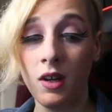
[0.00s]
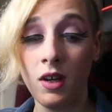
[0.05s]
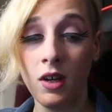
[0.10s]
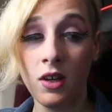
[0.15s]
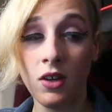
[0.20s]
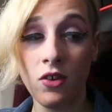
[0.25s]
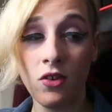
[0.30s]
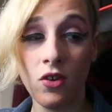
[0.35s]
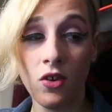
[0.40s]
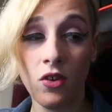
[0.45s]

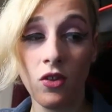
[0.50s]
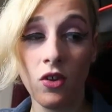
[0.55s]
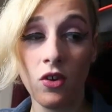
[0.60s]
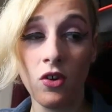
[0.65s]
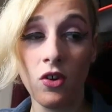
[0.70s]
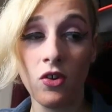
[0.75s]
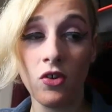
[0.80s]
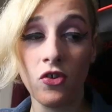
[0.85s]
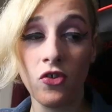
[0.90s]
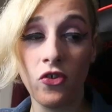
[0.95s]
the
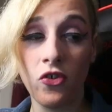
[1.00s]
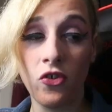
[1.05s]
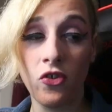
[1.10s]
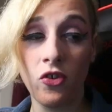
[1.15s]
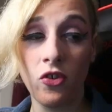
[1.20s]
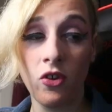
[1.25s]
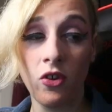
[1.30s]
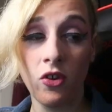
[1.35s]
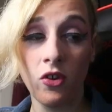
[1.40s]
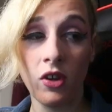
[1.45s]

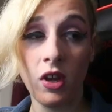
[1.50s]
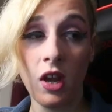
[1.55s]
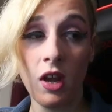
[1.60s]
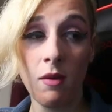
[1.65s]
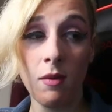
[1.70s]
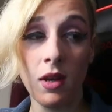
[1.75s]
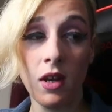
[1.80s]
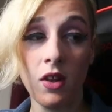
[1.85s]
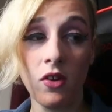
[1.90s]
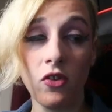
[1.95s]
nurse
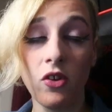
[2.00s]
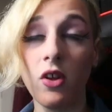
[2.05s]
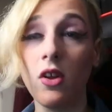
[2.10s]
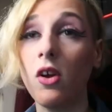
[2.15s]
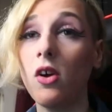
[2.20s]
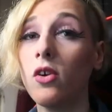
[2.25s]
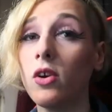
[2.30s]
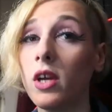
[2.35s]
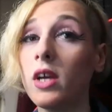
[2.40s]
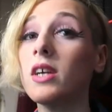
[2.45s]
came in and said,
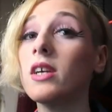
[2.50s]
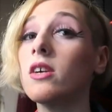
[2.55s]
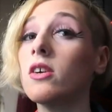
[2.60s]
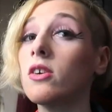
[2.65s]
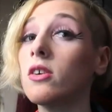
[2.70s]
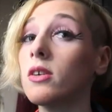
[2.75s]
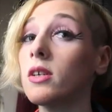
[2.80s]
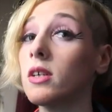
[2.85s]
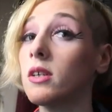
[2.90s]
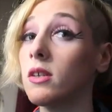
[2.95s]
okay,
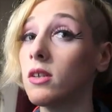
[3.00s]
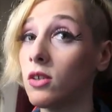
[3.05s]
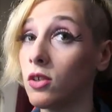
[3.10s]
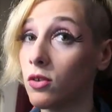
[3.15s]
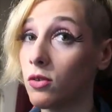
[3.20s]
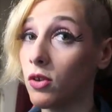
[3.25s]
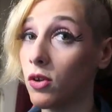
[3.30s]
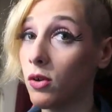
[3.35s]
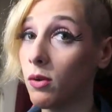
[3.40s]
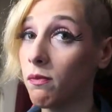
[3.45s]

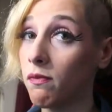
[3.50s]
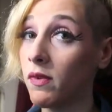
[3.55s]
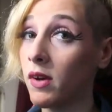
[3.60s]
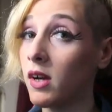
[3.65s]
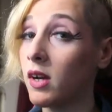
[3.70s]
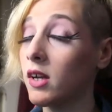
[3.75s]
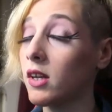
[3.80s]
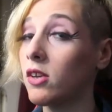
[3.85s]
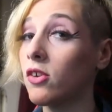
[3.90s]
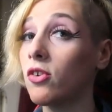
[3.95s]
you're doing
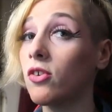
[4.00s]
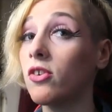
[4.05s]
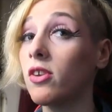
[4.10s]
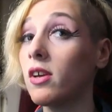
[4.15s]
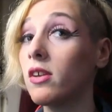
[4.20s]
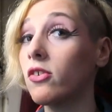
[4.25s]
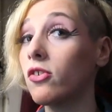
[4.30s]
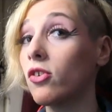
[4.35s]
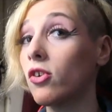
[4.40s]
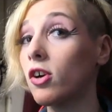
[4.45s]
fine. Your
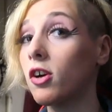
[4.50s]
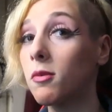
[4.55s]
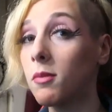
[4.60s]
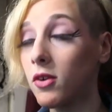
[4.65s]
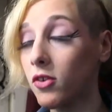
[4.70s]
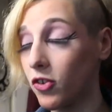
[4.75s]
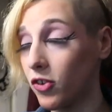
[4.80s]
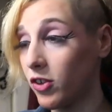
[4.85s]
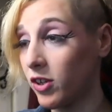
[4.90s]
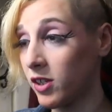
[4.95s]
tests are
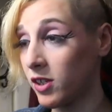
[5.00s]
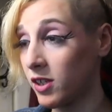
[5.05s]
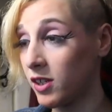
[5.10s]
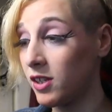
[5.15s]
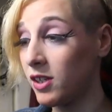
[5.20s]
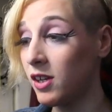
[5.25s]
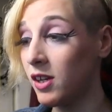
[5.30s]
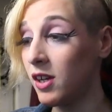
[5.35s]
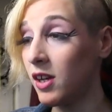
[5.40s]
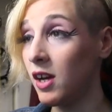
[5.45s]
almost
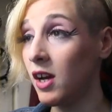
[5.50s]
done.